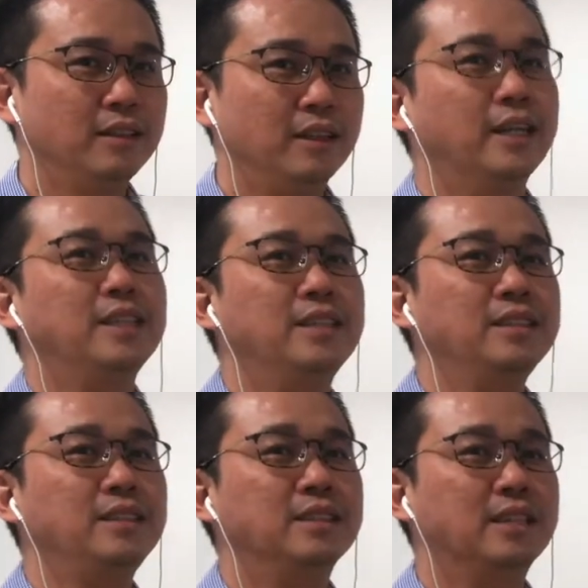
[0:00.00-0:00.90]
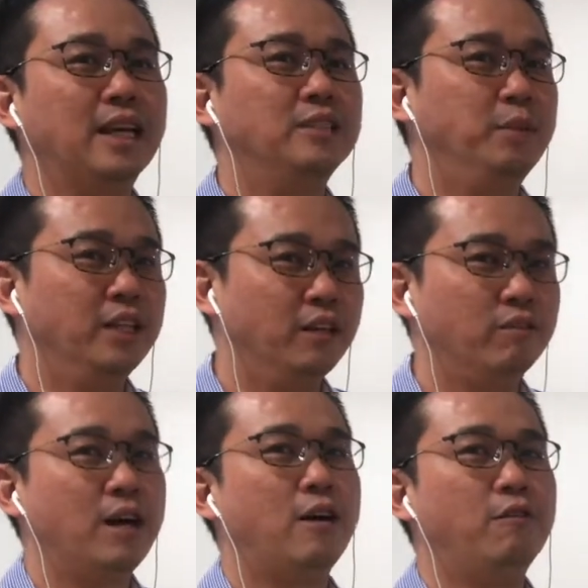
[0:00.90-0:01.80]
Okay, has been
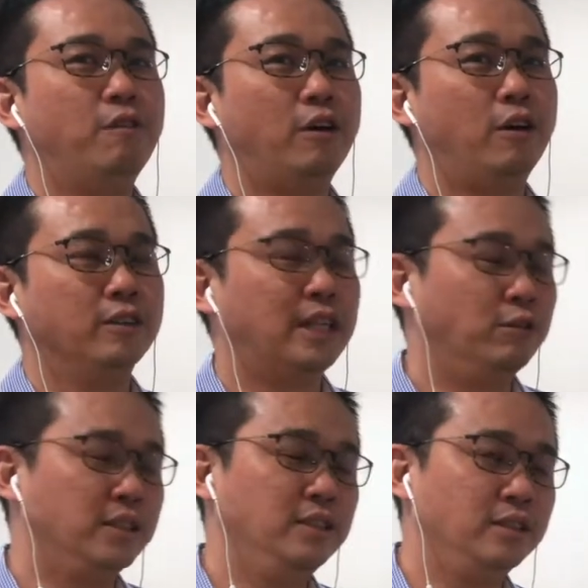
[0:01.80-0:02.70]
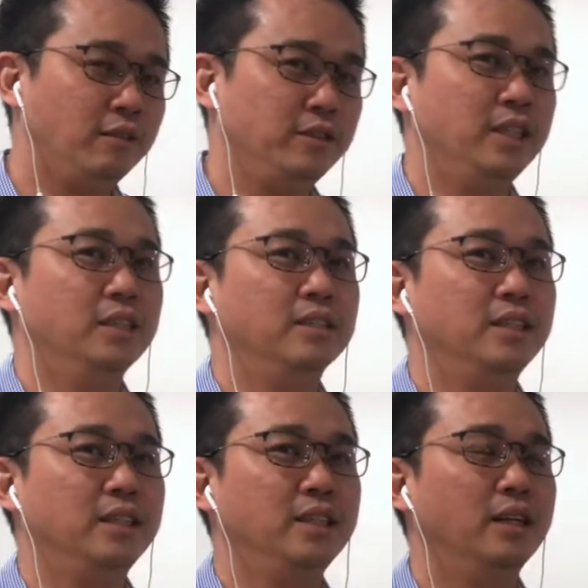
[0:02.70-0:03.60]
around for thousands of years
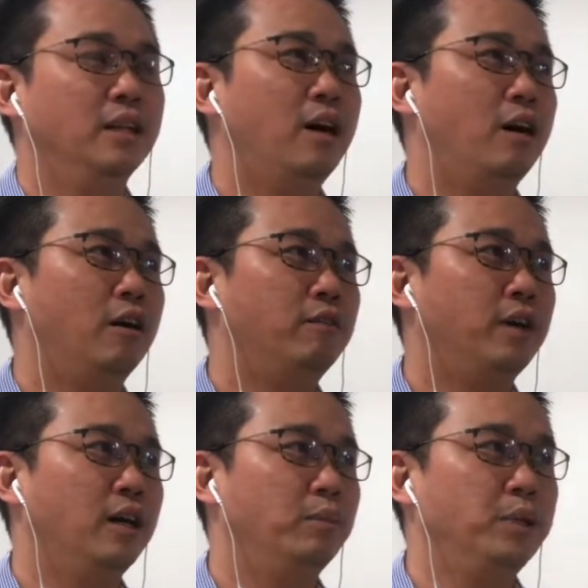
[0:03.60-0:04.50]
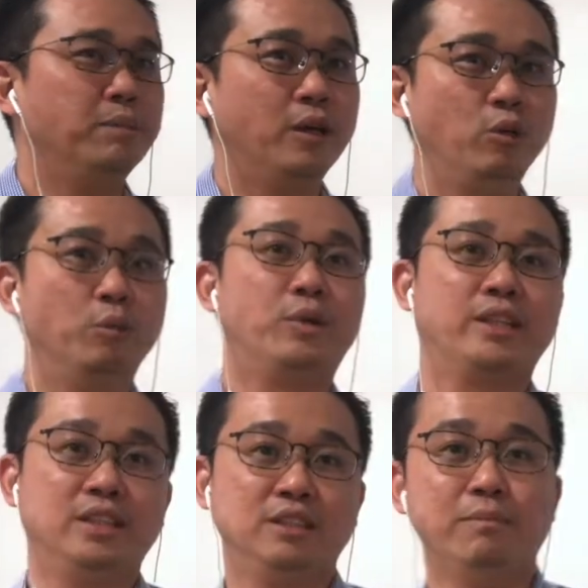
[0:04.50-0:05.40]
already. A lot of people who
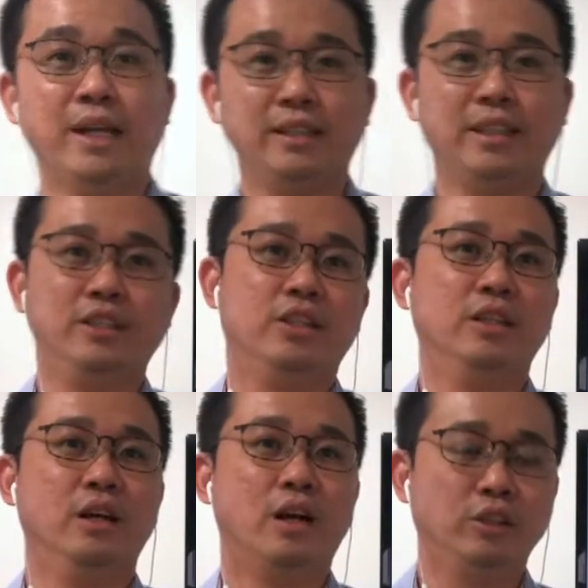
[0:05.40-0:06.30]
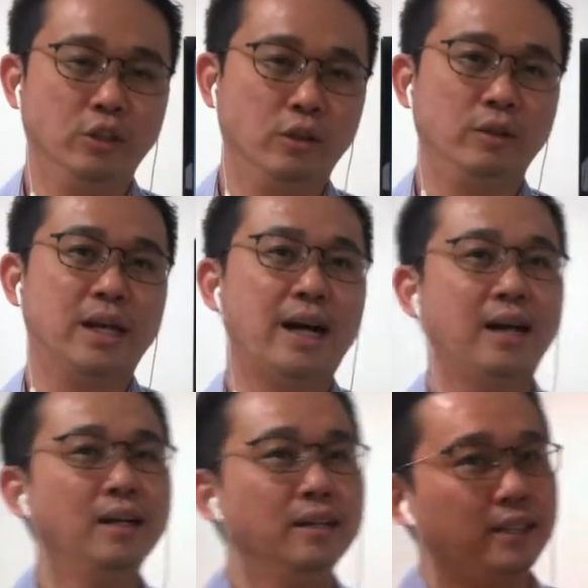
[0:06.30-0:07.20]
practice meditation or yoga,
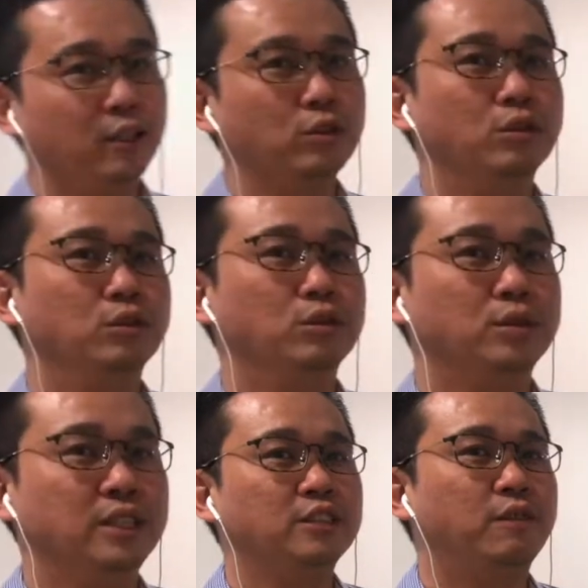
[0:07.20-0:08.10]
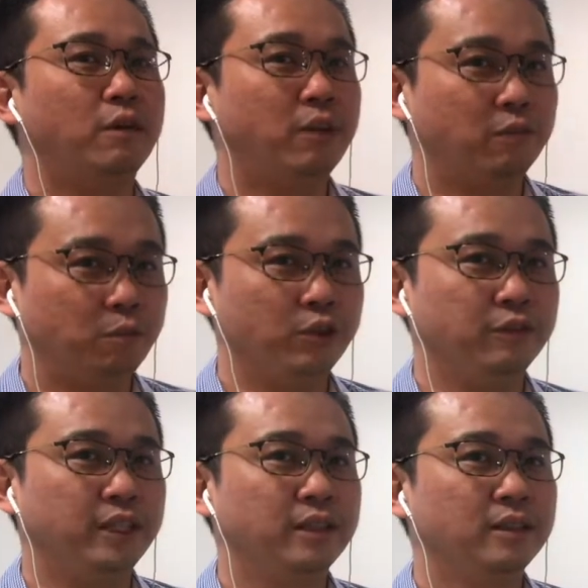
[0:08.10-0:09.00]
they also do form of breathing.
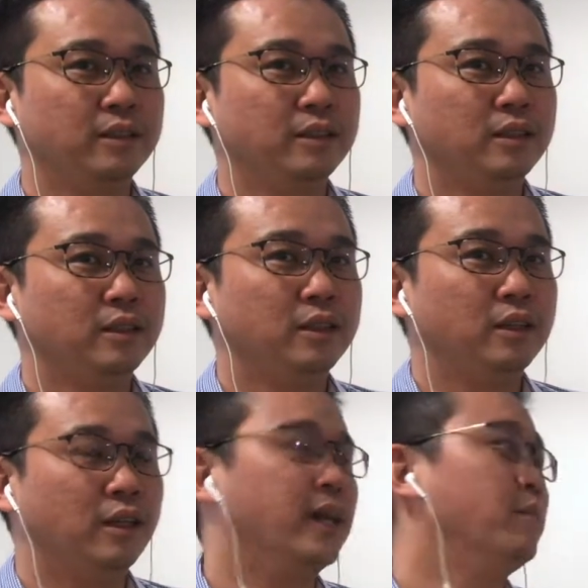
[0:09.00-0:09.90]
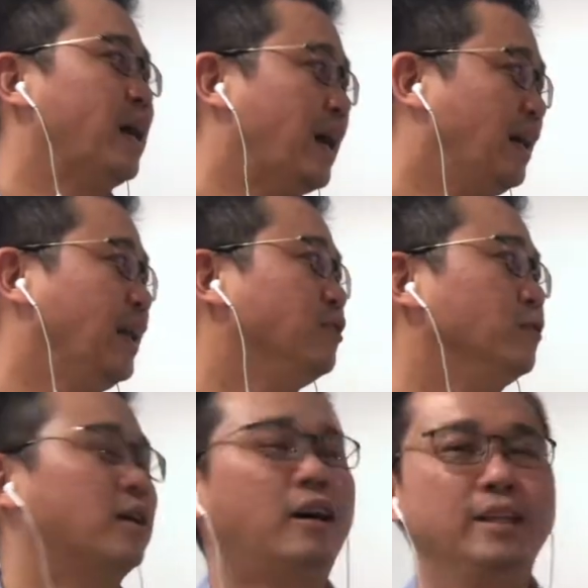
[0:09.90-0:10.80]
Okay, but I like to
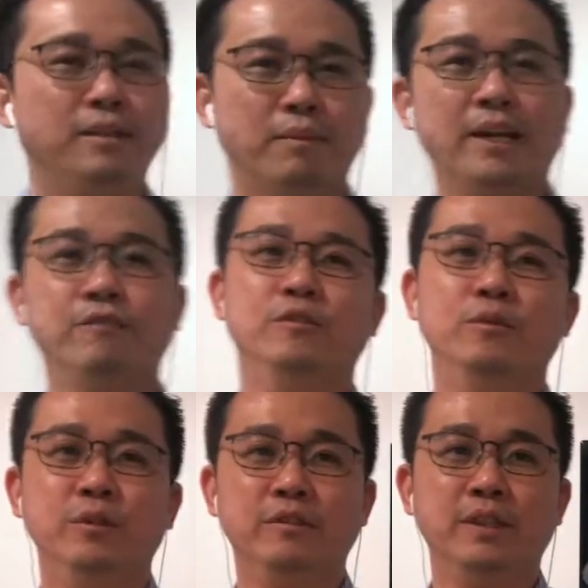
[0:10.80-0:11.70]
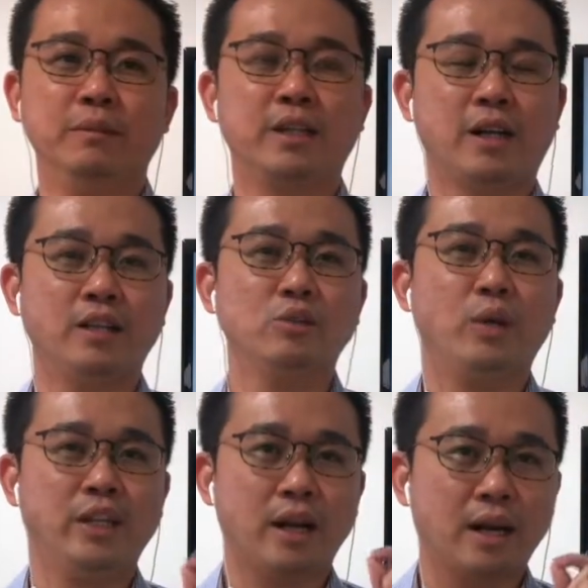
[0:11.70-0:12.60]
call it mindful breathing because
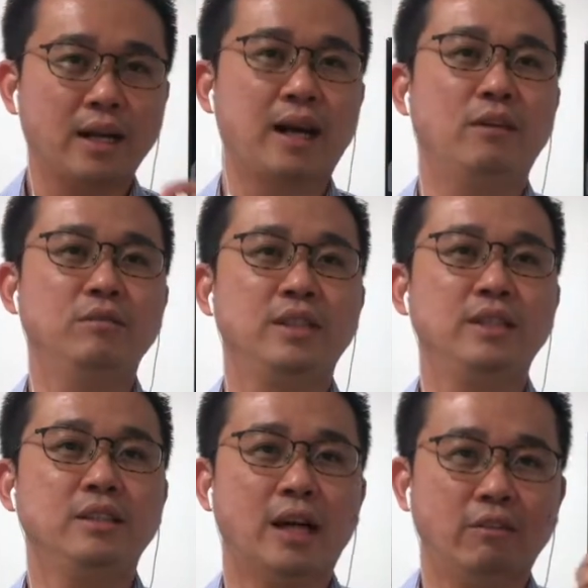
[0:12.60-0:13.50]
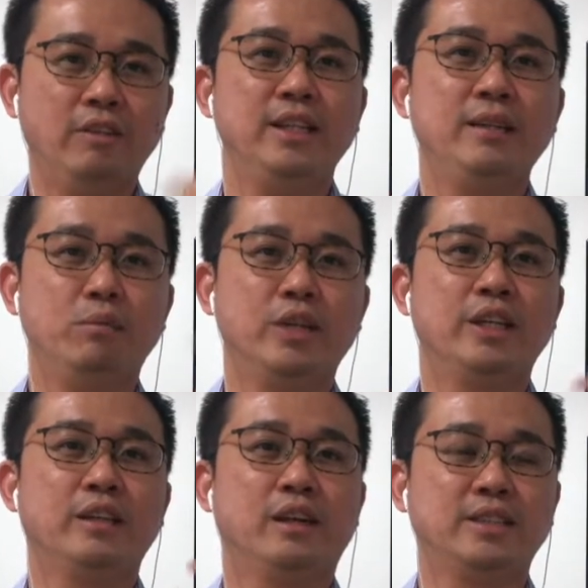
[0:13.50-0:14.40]
when you are counting, you are really
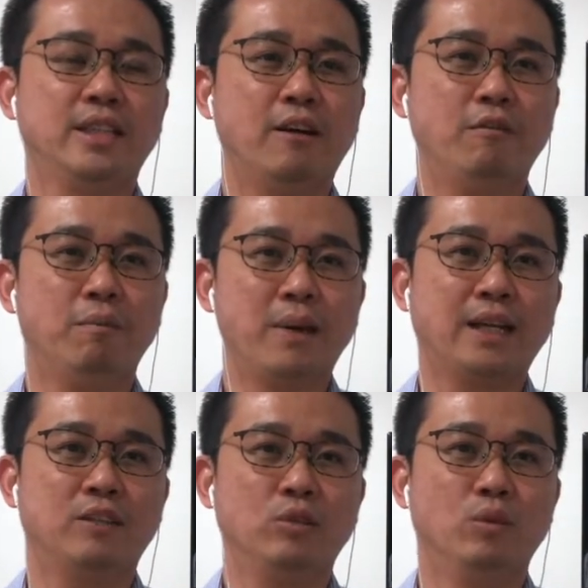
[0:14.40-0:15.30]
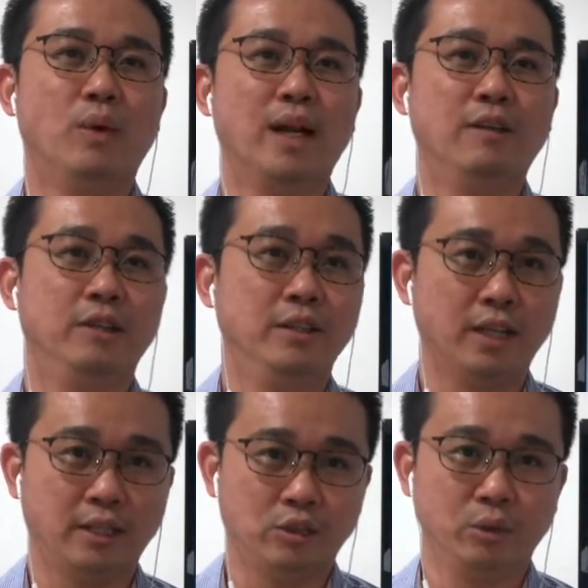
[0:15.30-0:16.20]
bringing yourself back to whatever you
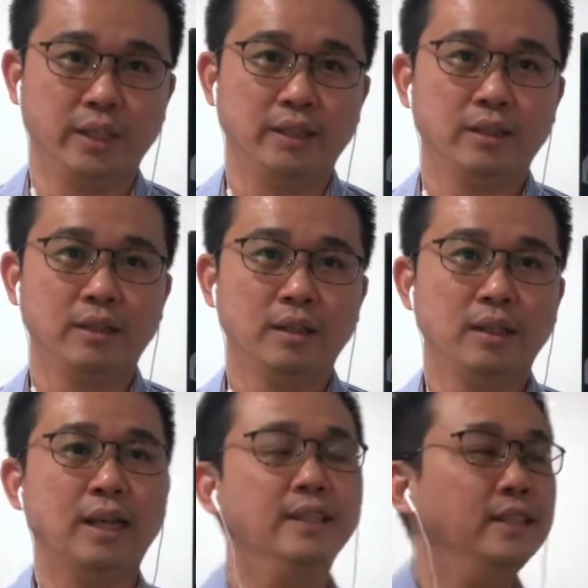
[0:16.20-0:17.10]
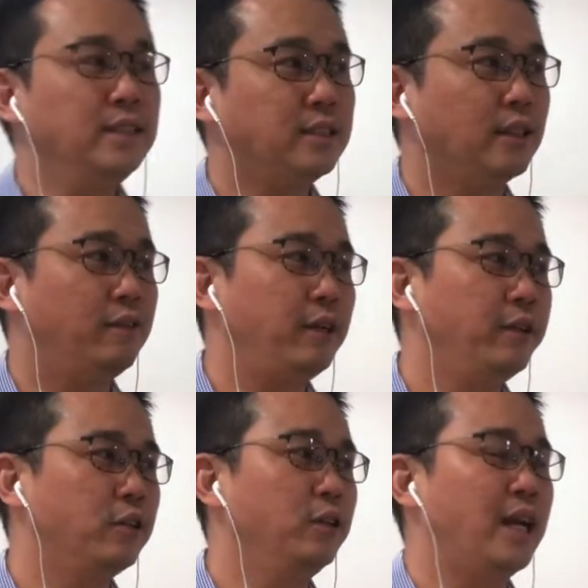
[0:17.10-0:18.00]
are doing. And this is a
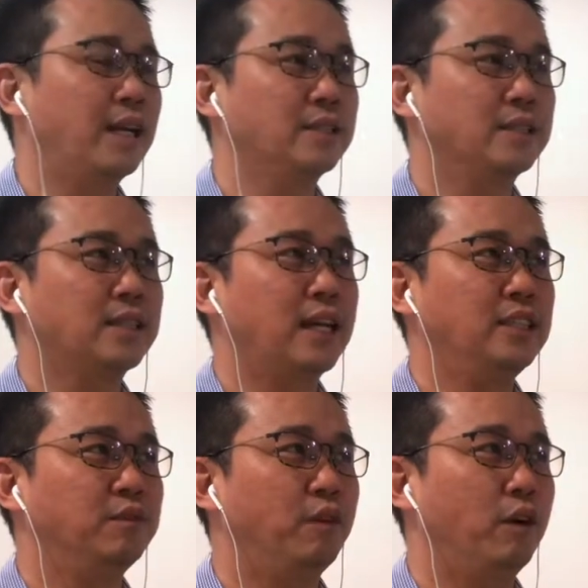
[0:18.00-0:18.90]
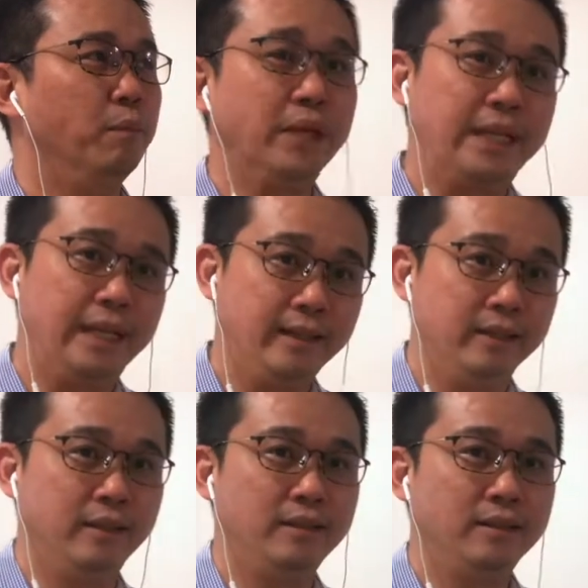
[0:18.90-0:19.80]
very good exercise for beginner.